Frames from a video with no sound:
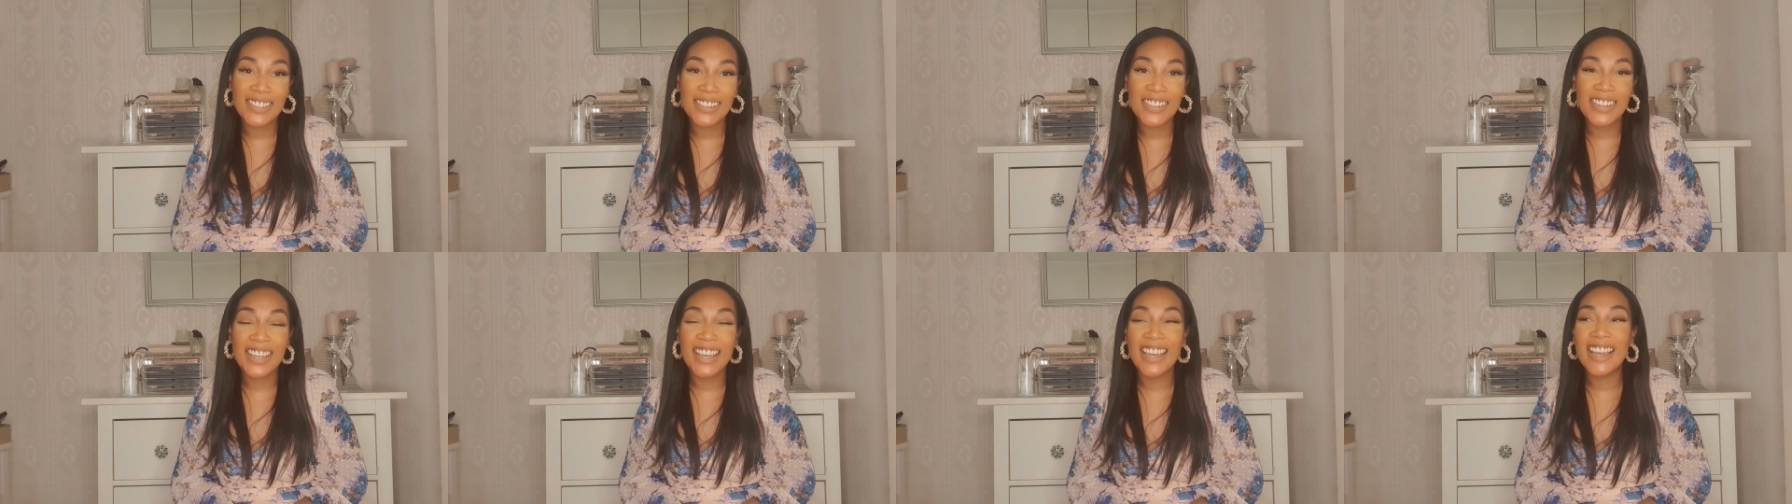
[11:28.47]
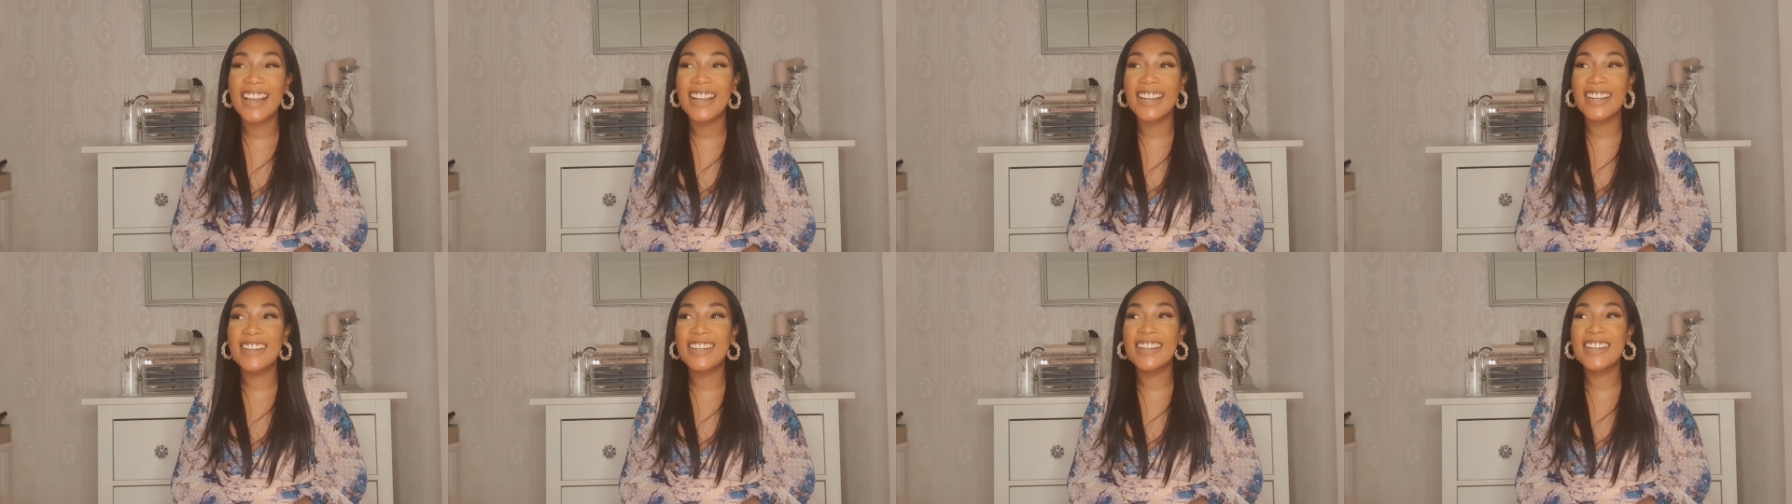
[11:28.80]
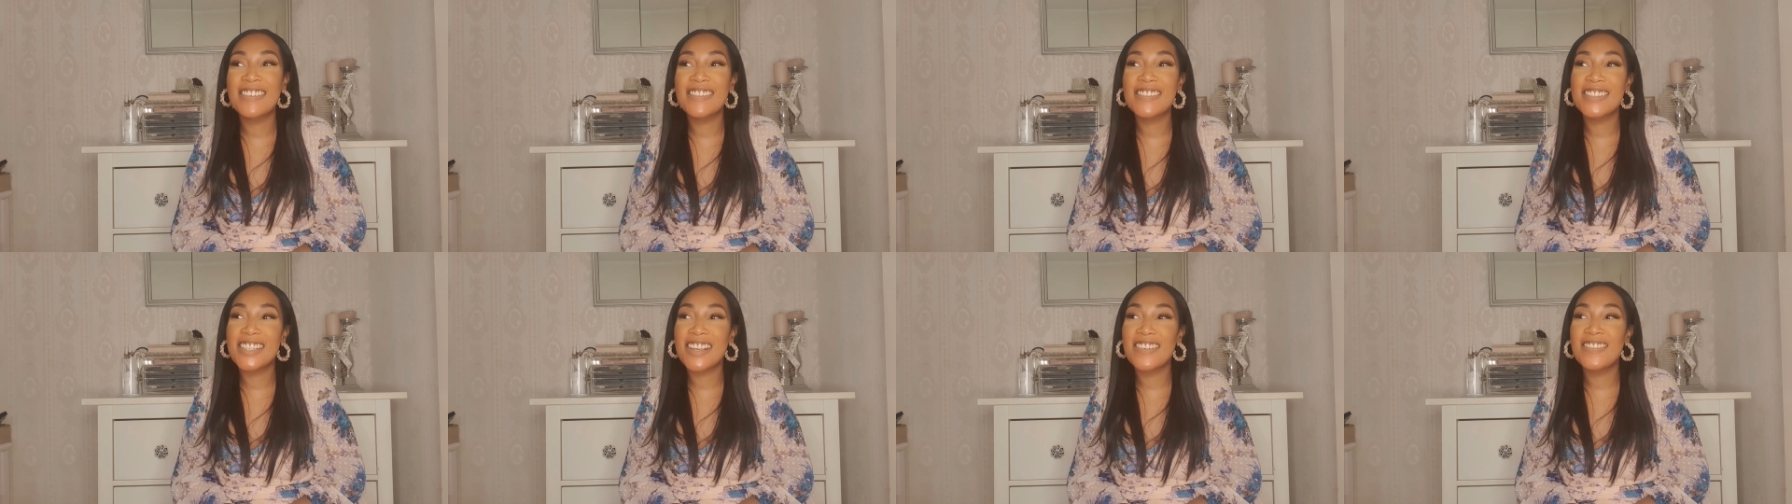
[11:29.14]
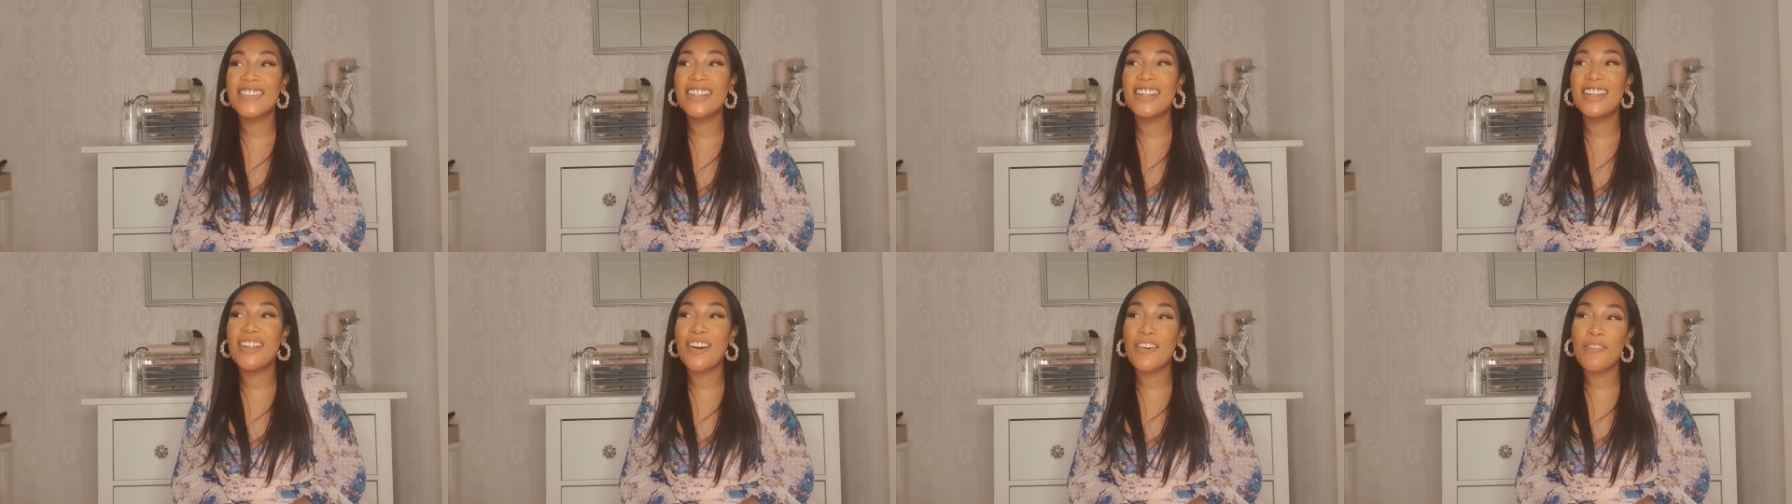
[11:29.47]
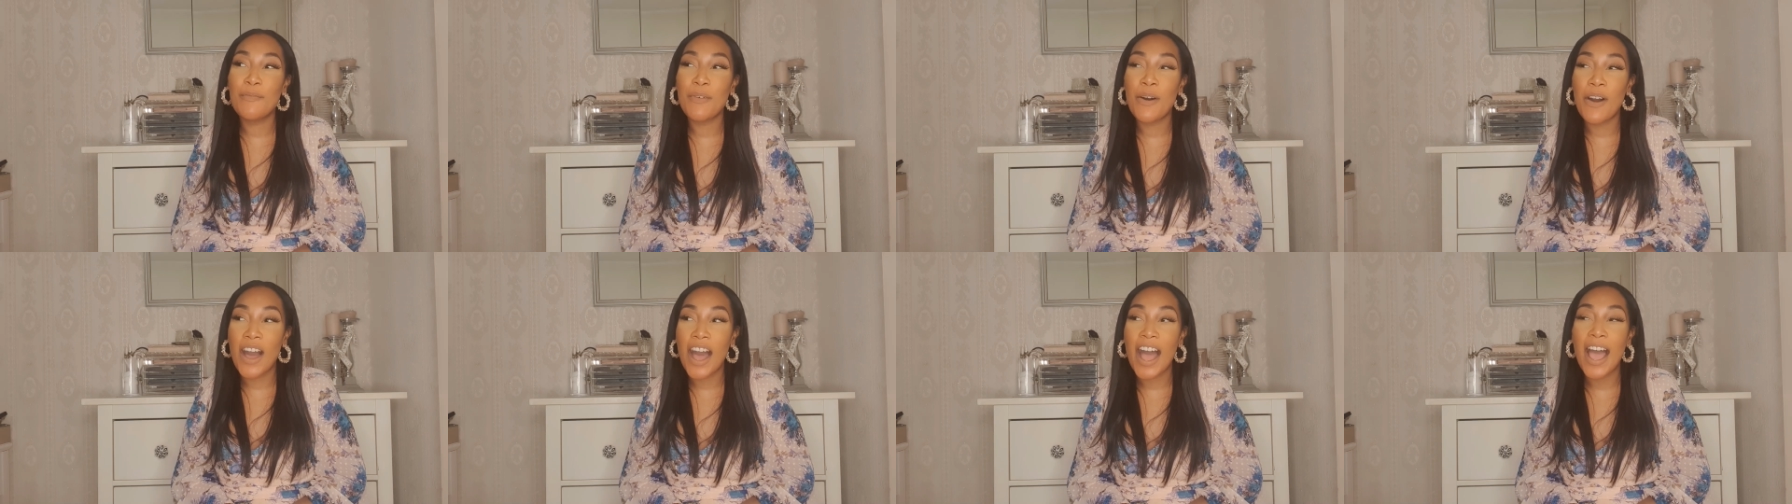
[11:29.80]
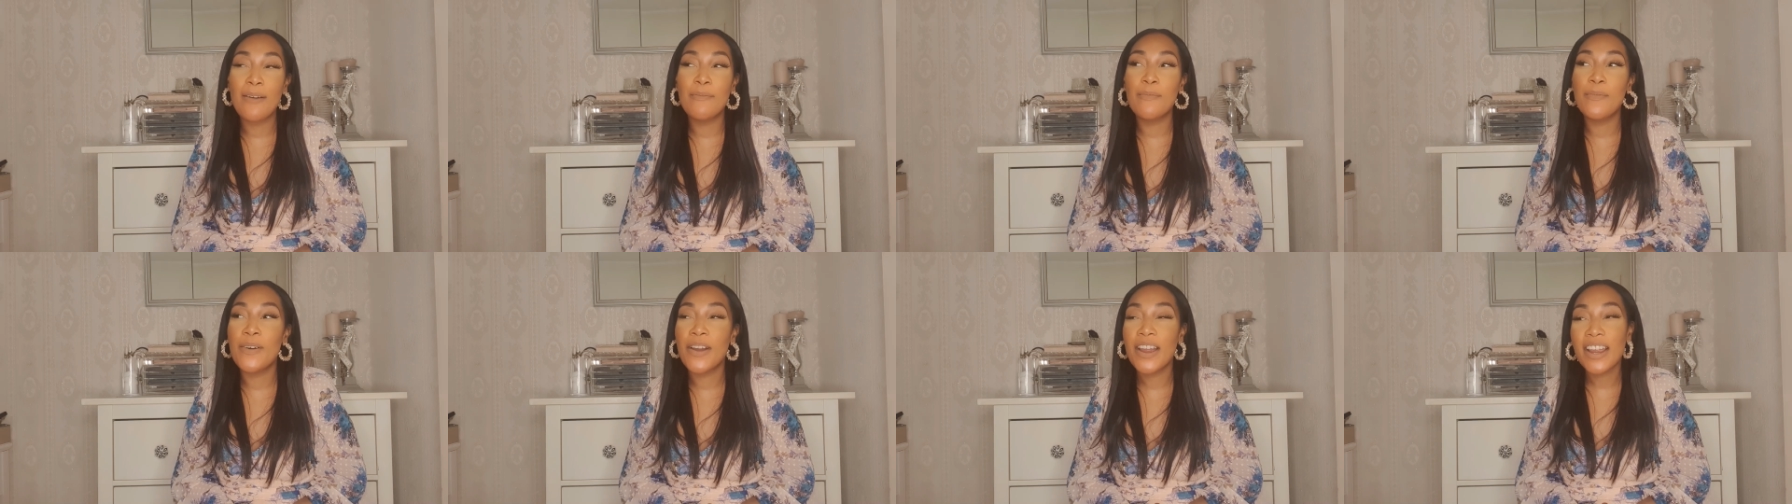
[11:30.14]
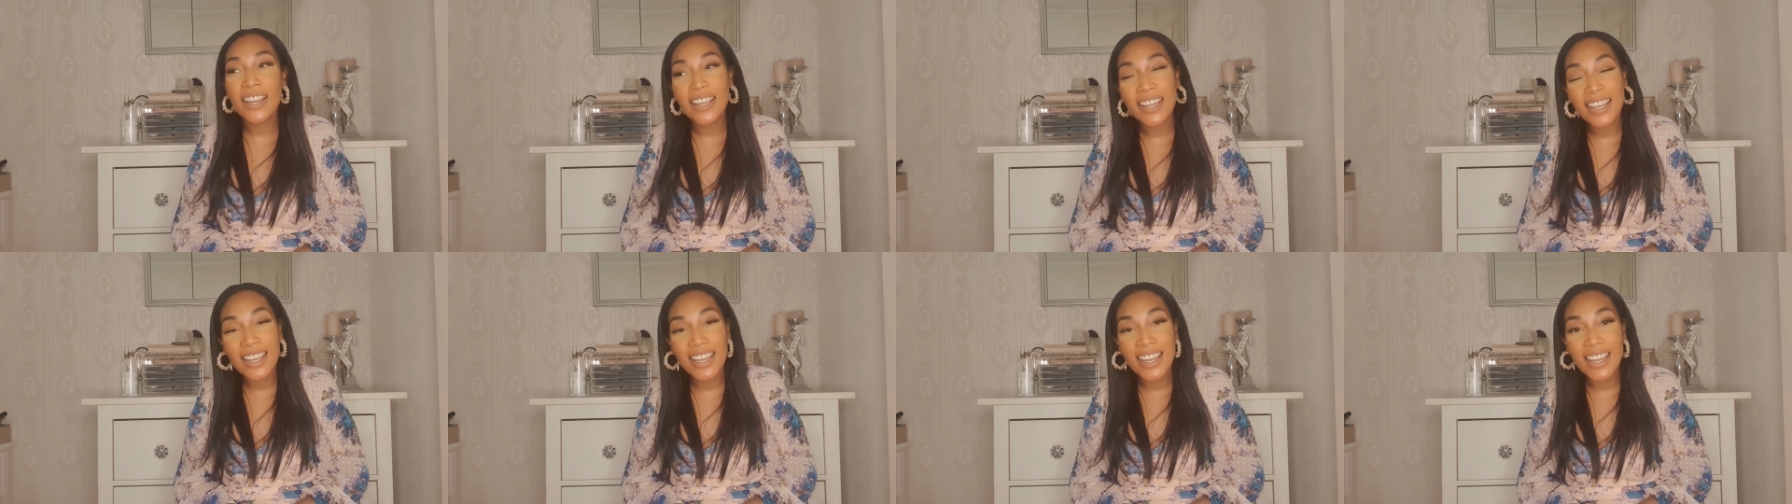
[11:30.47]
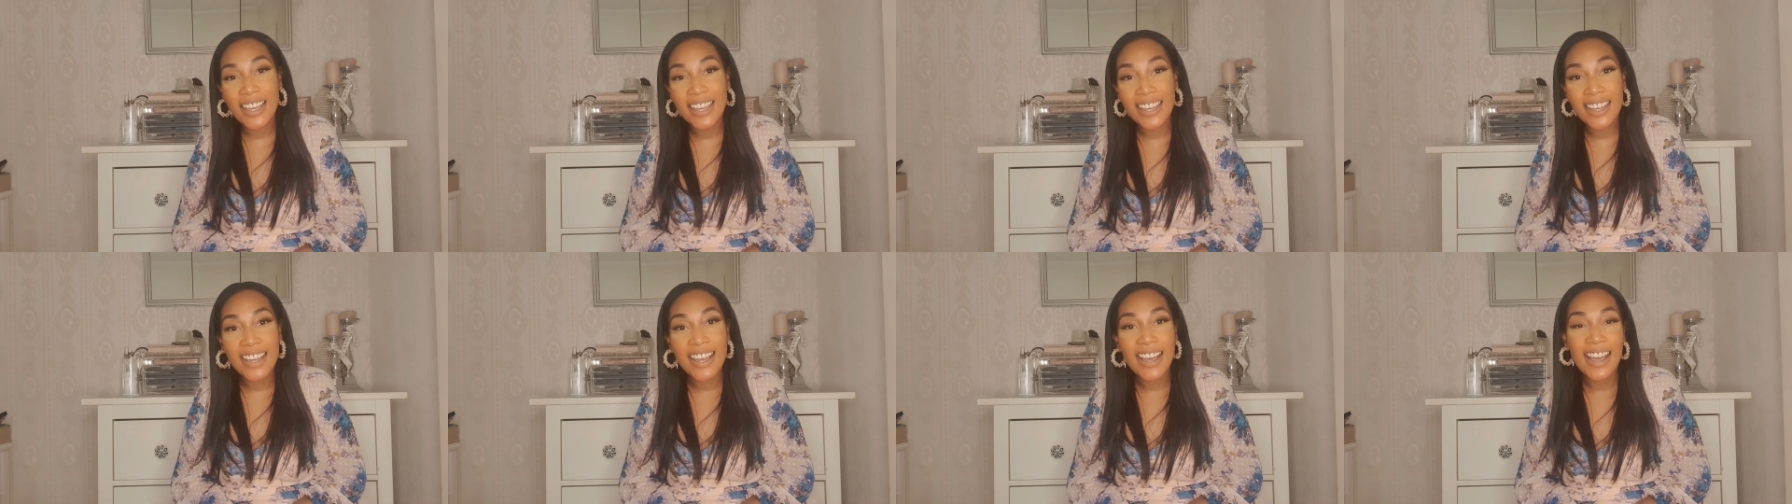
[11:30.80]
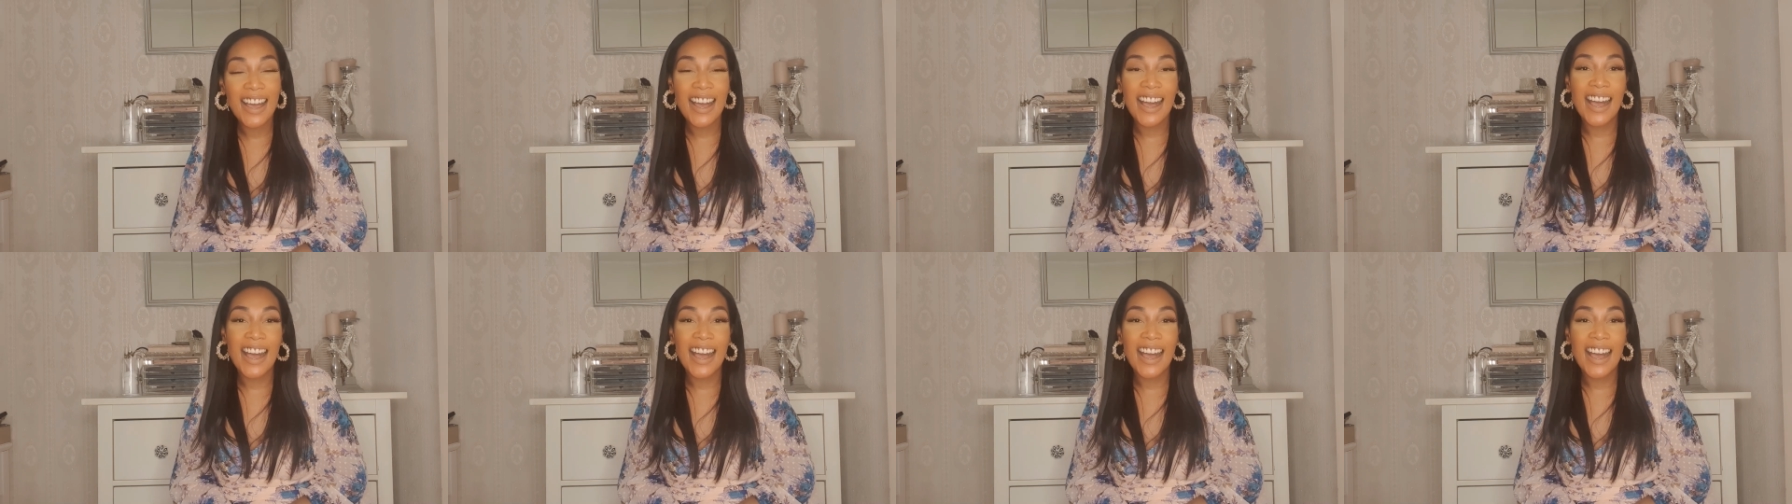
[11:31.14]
Okay, I could have saved a lot more. I'm working,